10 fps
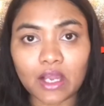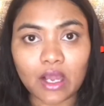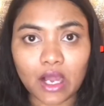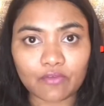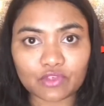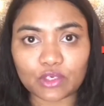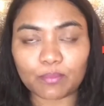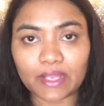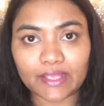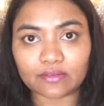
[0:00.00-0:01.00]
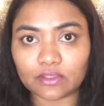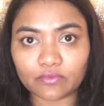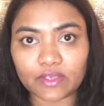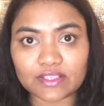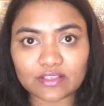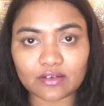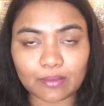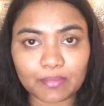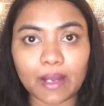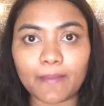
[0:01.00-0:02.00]
after applying the face scrub
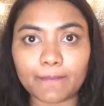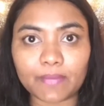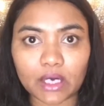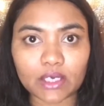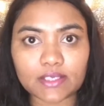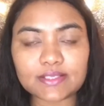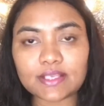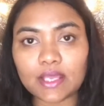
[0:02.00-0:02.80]
cum mask,